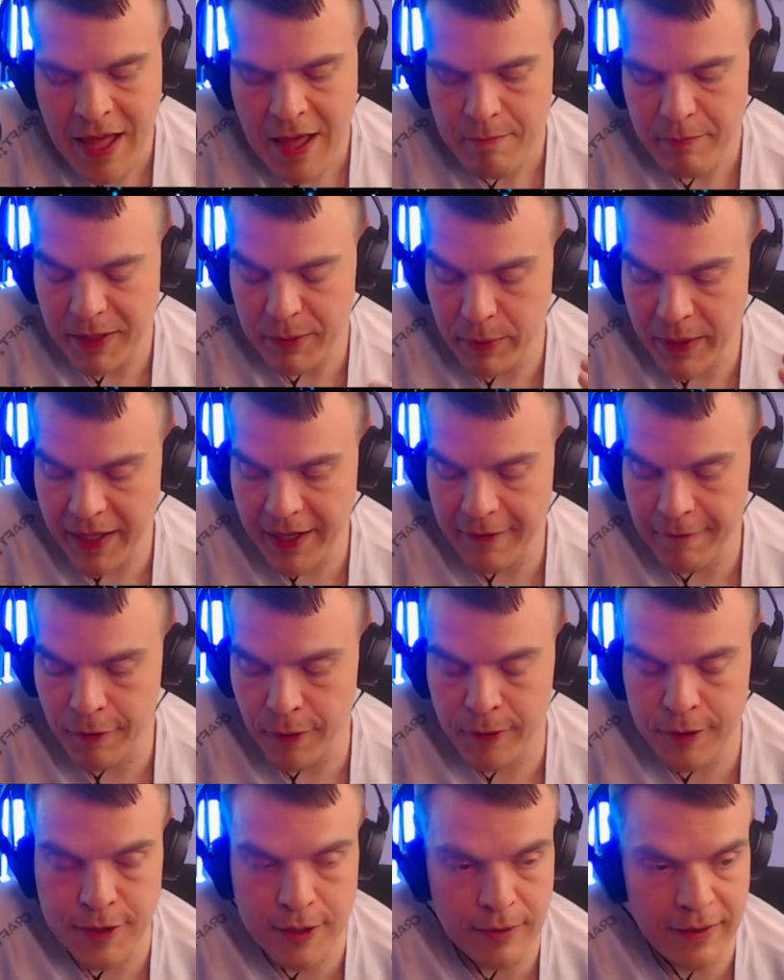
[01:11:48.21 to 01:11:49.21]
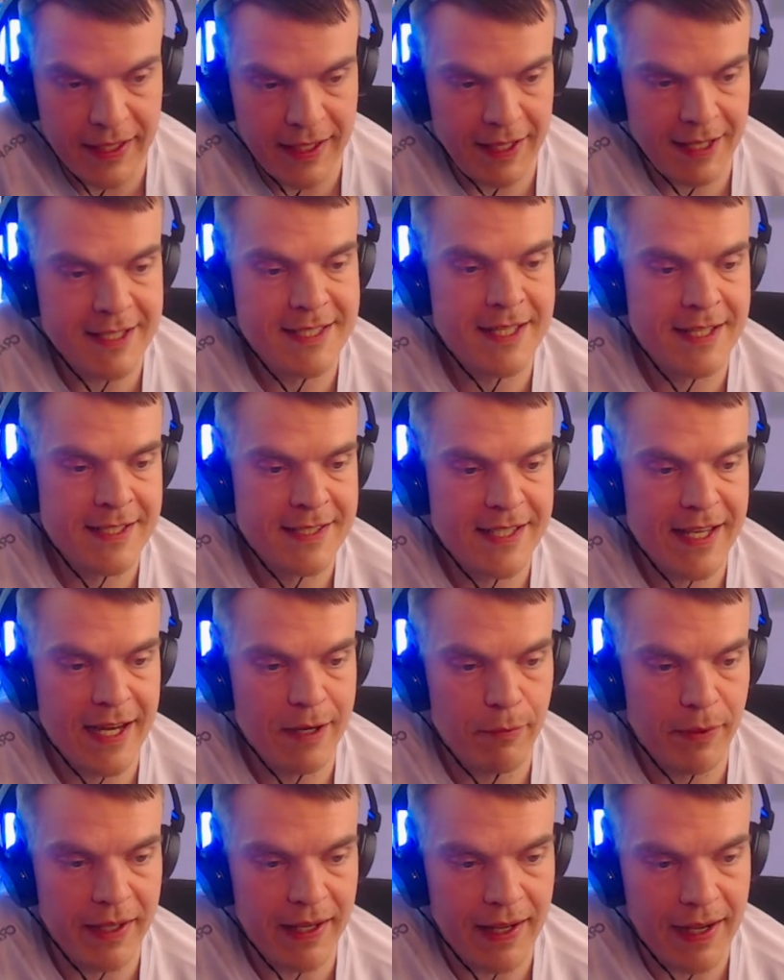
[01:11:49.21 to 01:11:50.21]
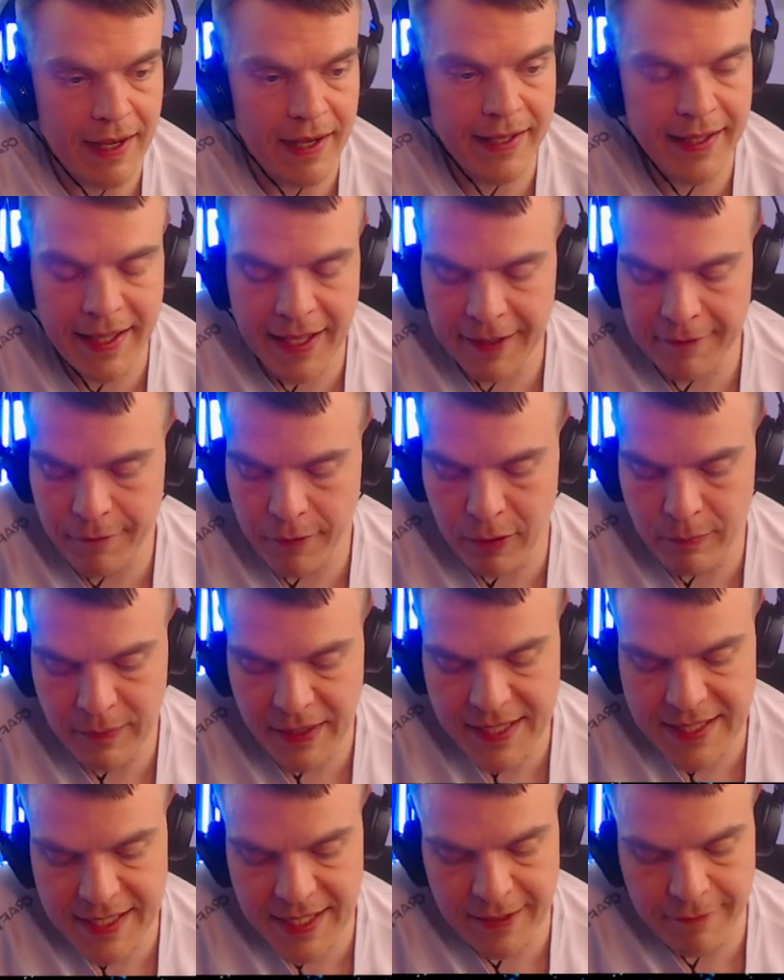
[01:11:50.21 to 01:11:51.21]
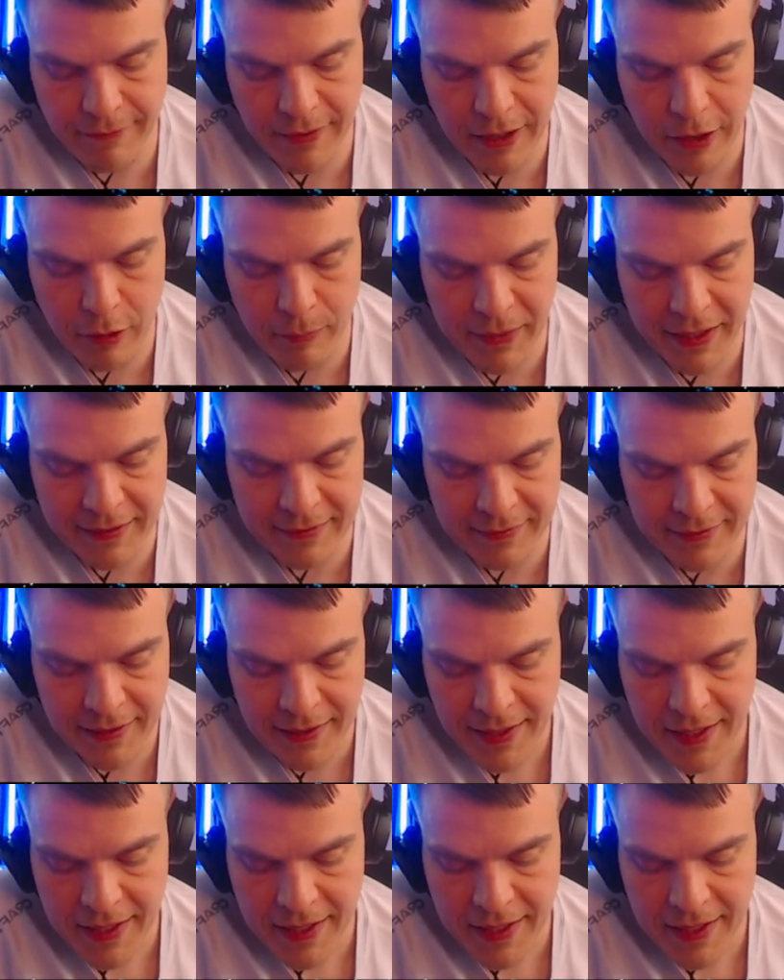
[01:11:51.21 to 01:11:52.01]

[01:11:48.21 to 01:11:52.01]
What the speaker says: But when I focus on the essence and what I get from this environment,